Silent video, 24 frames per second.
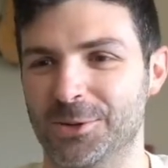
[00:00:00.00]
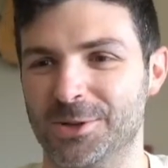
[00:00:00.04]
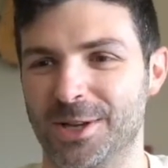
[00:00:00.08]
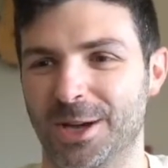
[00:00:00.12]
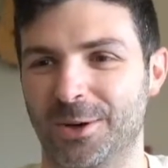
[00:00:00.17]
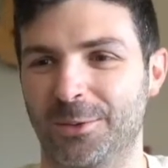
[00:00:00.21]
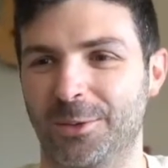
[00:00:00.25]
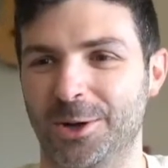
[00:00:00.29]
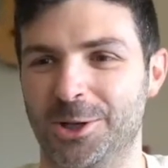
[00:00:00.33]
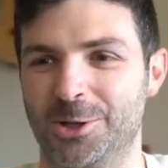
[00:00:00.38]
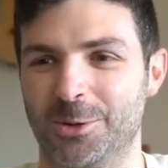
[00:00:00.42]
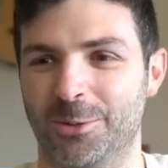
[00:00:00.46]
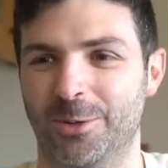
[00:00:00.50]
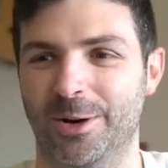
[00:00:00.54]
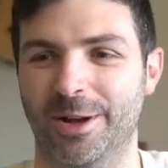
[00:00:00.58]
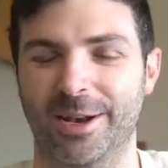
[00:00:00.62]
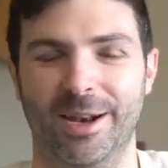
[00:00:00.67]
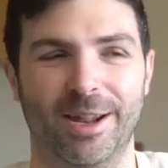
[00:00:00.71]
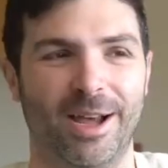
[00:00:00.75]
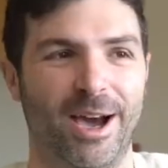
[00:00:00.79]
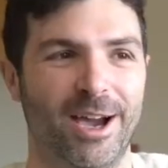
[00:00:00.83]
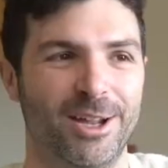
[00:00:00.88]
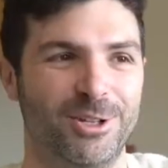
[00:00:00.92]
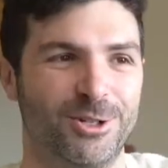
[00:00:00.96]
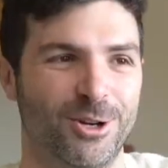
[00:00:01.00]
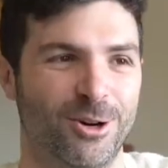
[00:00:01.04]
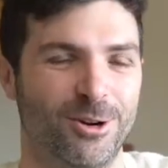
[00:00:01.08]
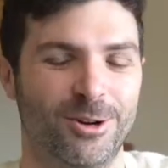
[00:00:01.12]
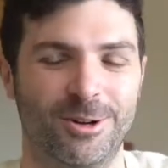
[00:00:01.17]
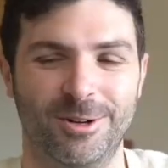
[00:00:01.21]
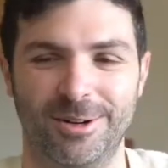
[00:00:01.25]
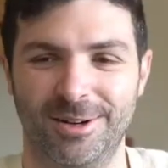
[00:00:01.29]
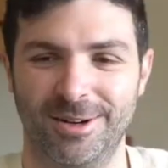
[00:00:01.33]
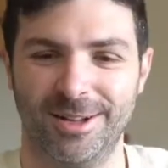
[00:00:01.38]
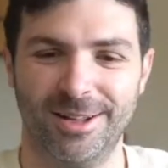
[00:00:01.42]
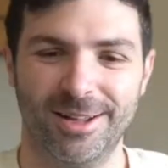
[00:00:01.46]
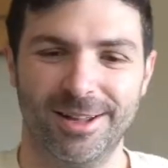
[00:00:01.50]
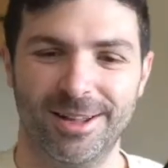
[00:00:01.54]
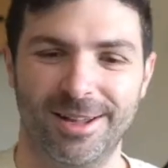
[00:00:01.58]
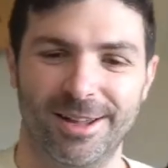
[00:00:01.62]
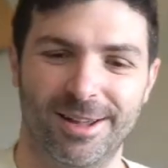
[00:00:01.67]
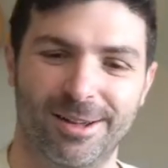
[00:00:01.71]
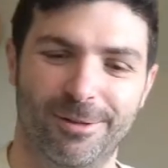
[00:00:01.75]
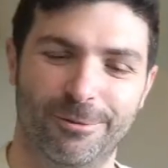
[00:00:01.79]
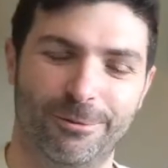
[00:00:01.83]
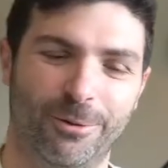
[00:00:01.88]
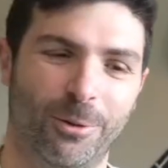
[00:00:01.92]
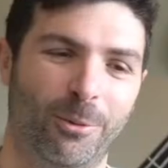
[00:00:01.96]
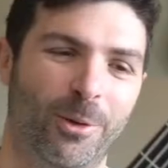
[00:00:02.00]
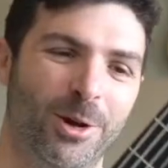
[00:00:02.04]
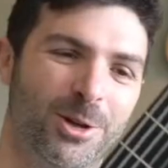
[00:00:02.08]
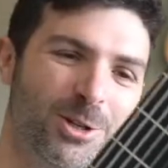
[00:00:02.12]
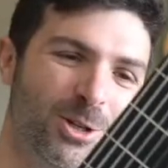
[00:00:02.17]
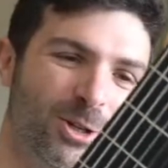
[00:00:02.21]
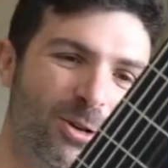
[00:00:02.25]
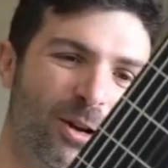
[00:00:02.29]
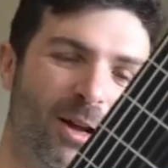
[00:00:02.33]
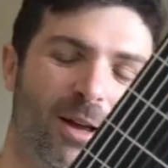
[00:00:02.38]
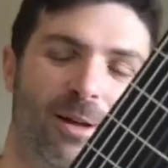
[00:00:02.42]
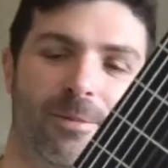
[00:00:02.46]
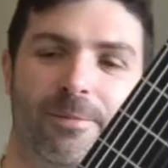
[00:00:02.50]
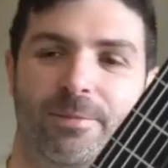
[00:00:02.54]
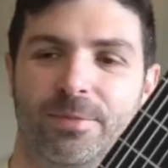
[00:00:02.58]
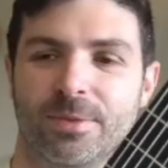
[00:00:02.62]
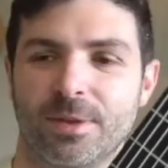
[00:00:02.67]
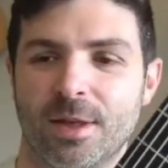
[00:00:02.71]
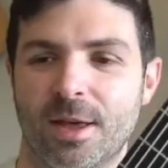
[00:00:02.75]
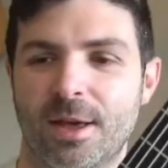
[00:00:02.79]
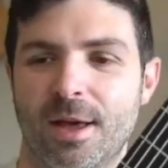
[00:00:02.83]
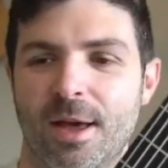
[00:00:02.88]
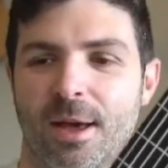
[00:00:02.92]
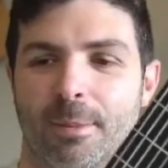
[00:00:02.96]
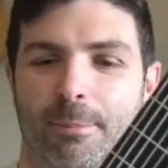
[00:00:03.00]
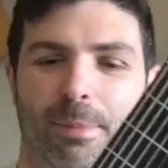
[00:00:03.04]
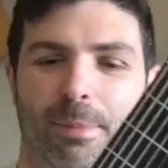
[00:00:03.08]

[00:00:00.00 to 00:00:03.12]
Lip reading: which one I turn for which string. But